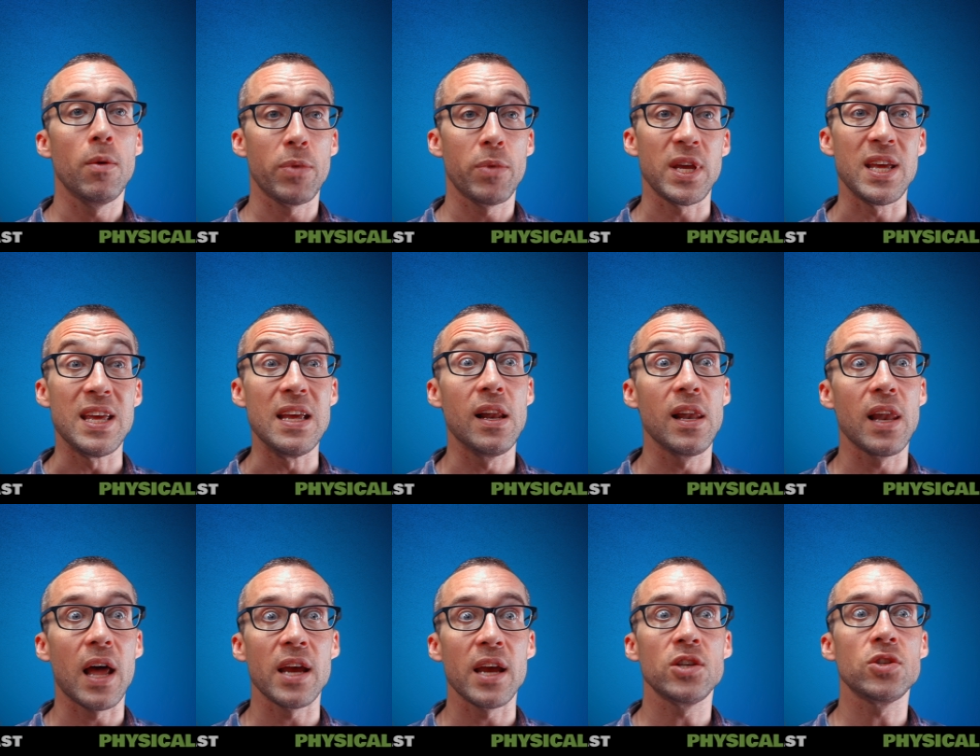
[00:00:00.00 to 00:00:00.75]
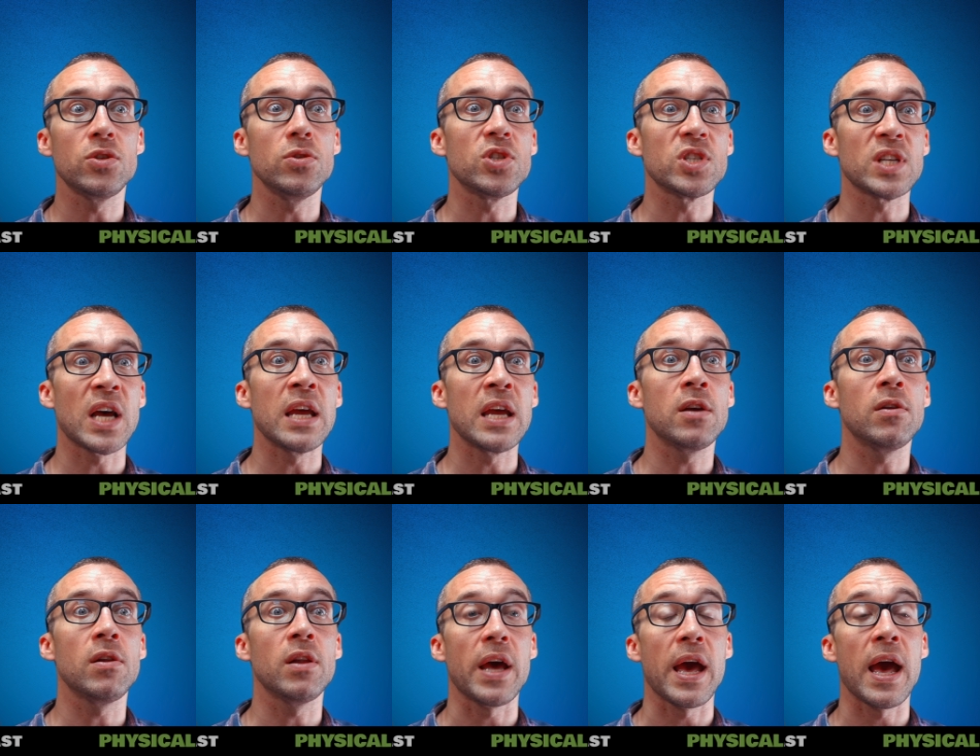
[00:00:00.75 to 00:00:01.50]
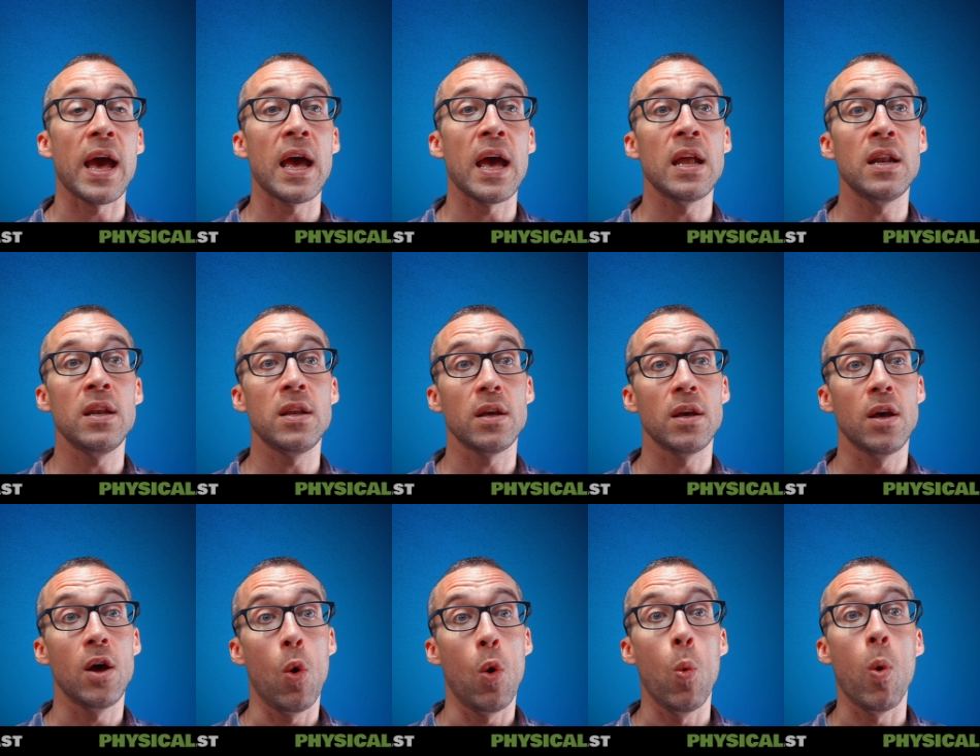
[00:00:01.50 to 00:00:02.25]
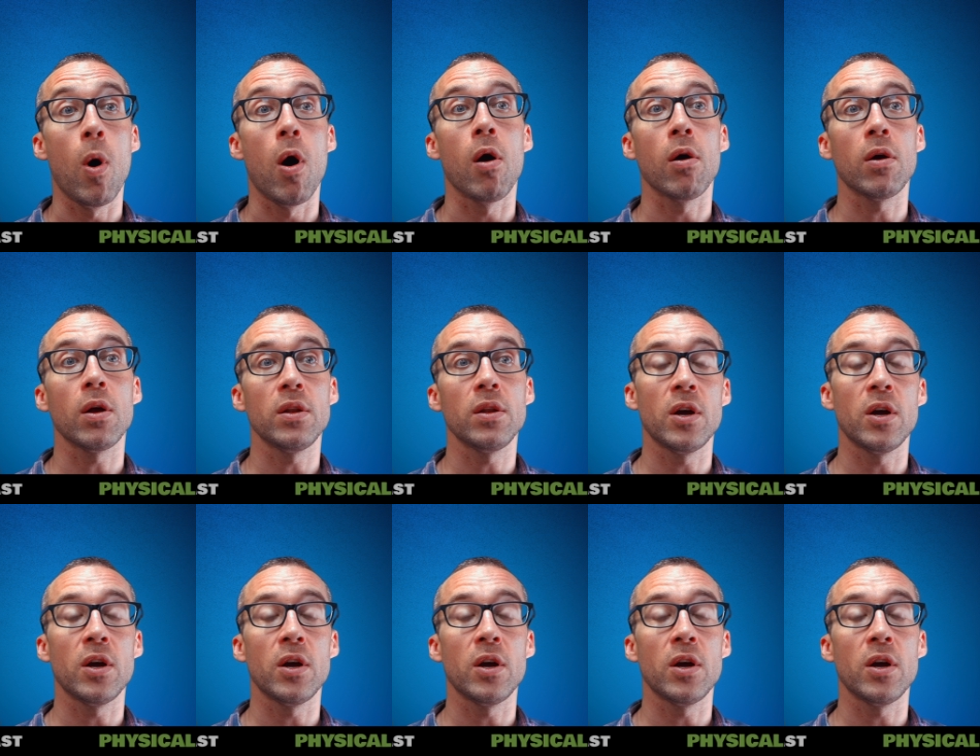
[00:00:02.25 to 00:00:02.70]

He likes to cycle and walk.